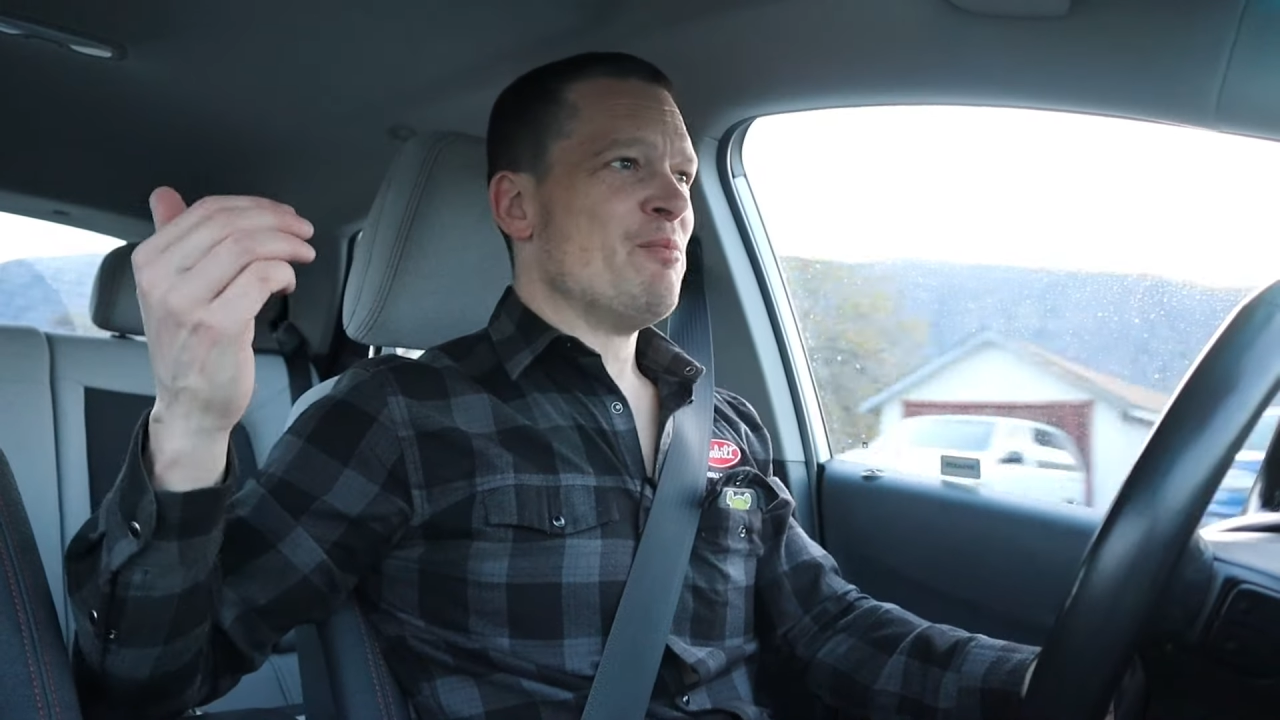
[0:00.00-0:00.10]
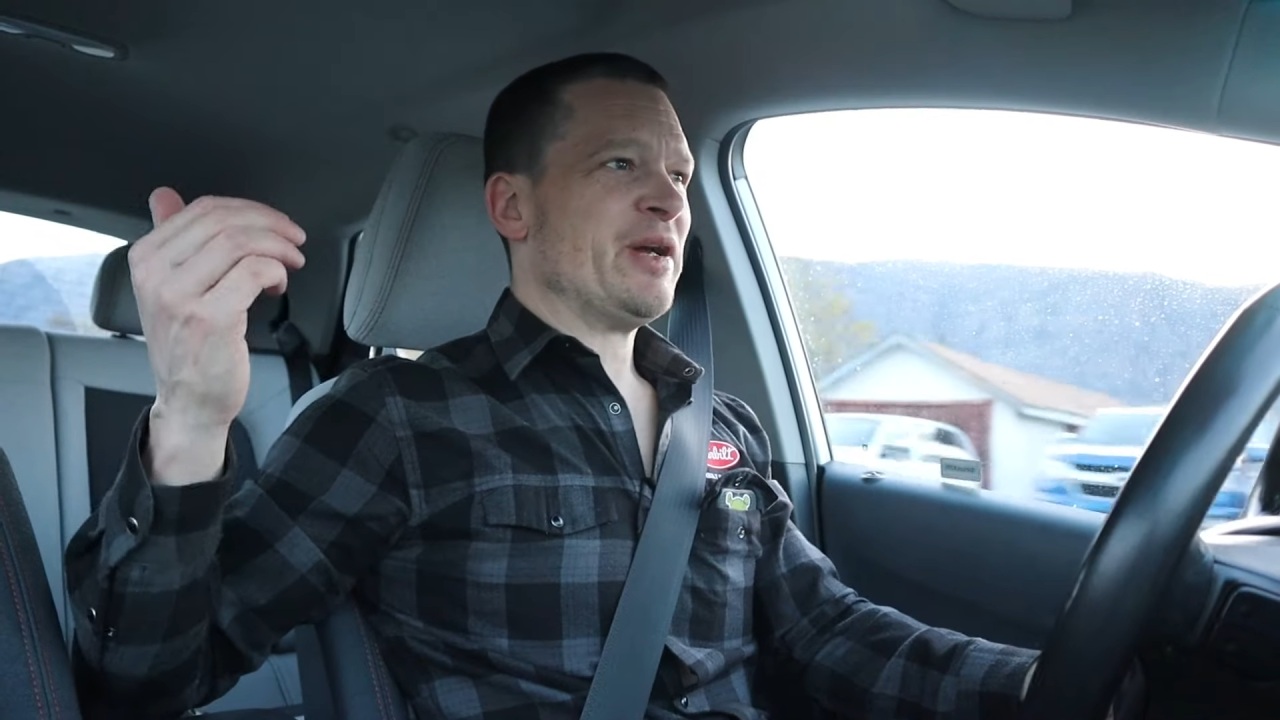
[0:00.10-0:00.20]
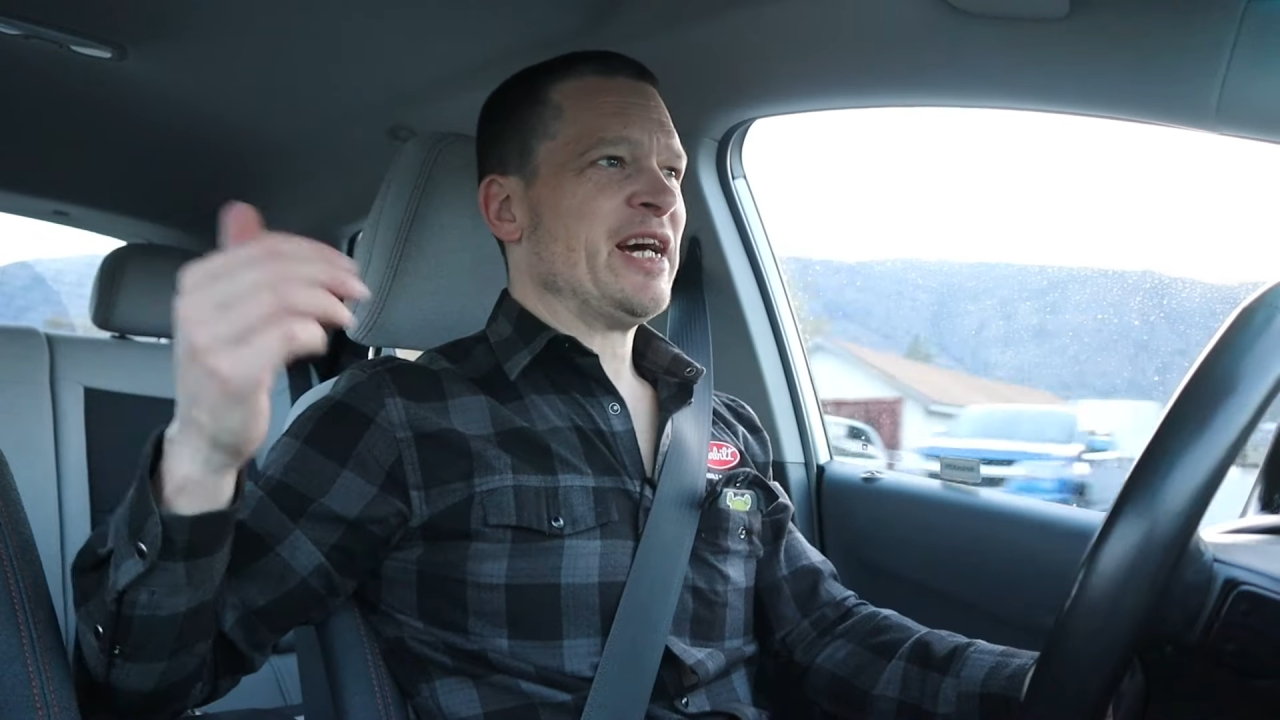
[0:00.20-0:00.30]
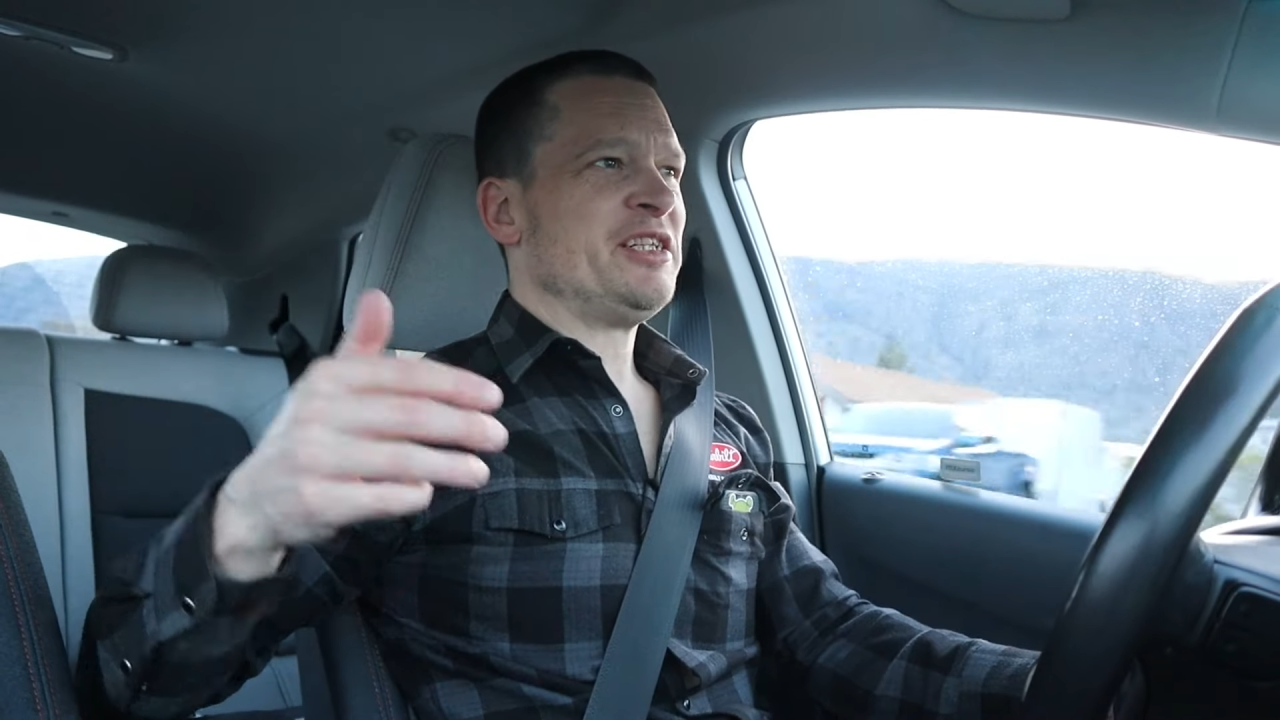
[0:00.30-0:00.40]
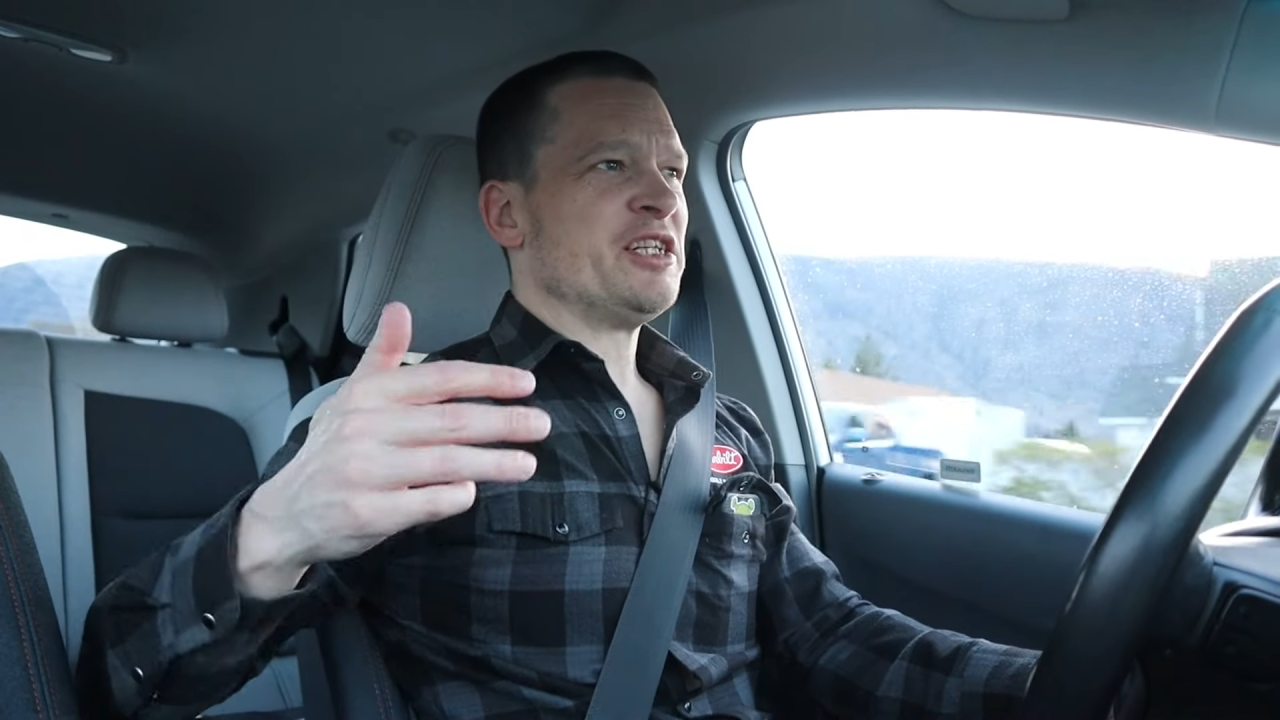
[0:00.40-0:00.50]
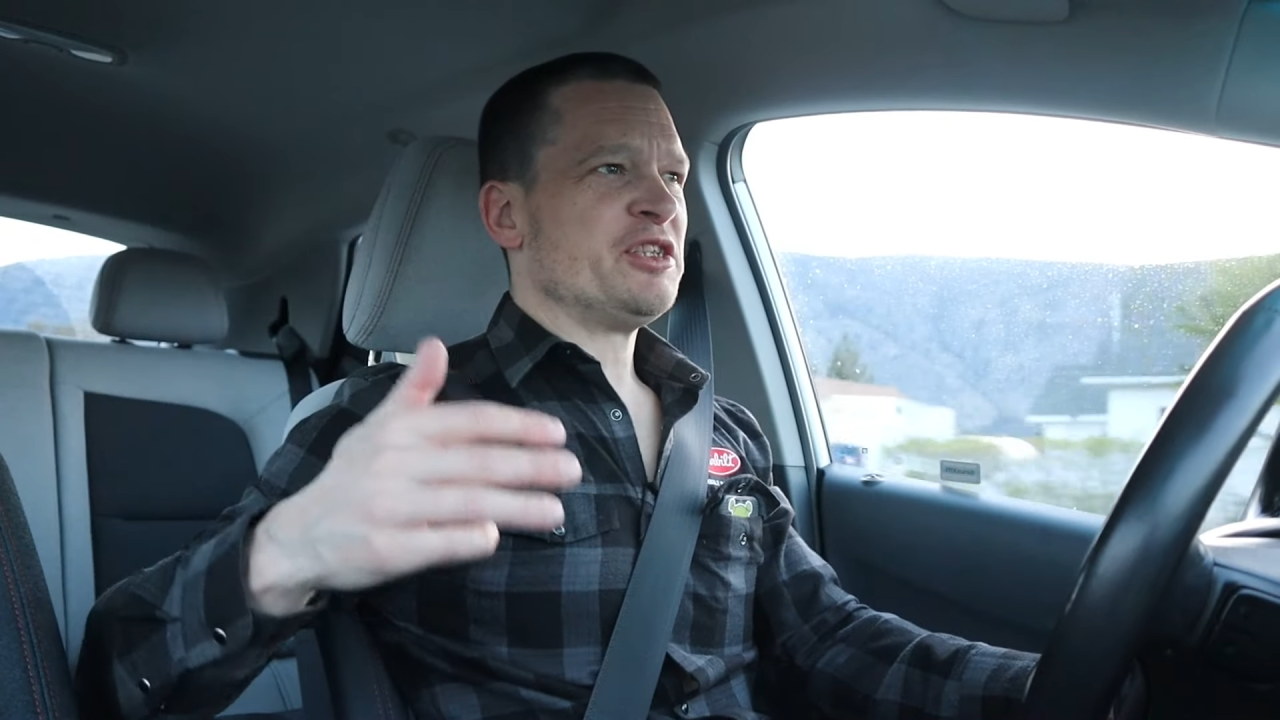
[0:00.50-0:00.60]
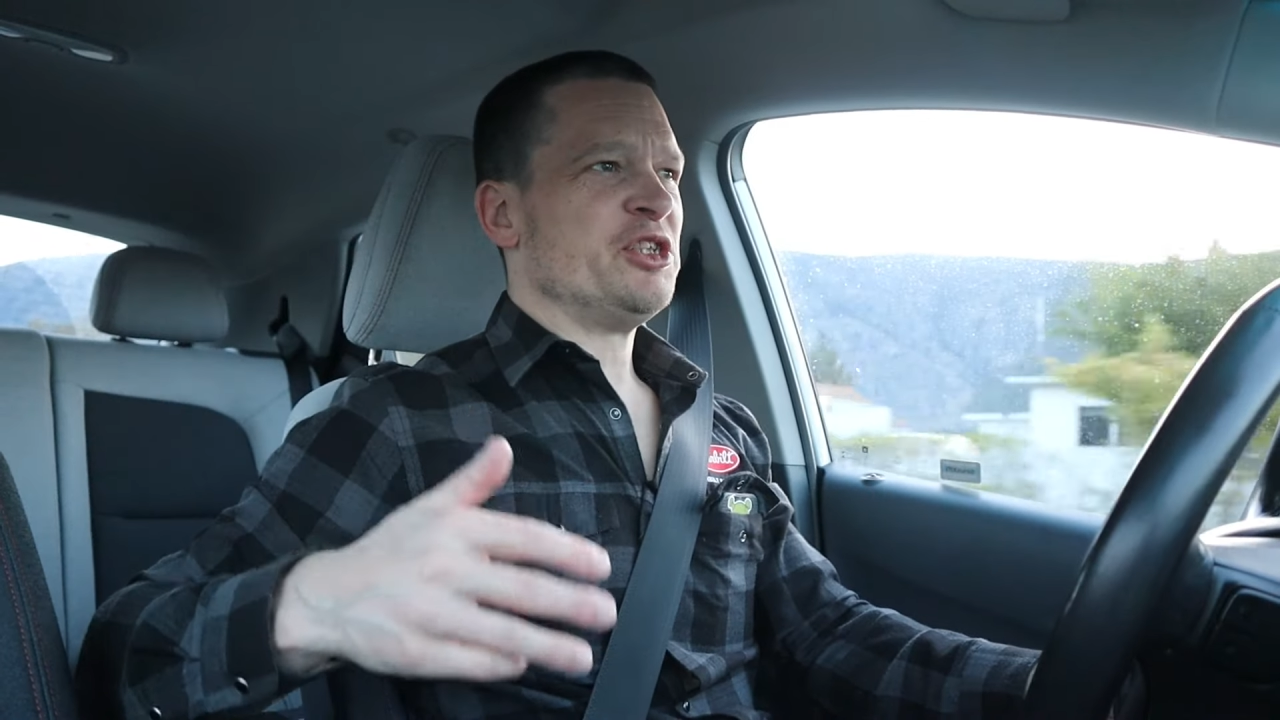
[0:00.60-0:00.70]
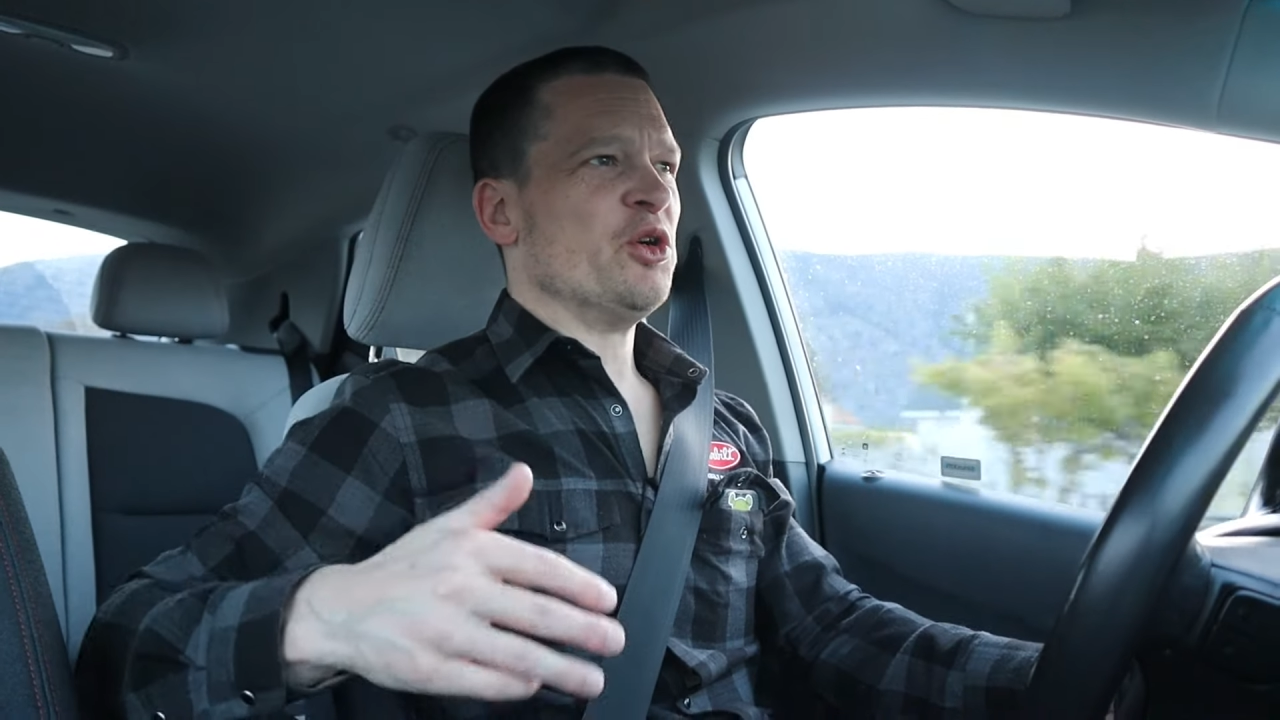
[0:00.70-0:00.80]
But I just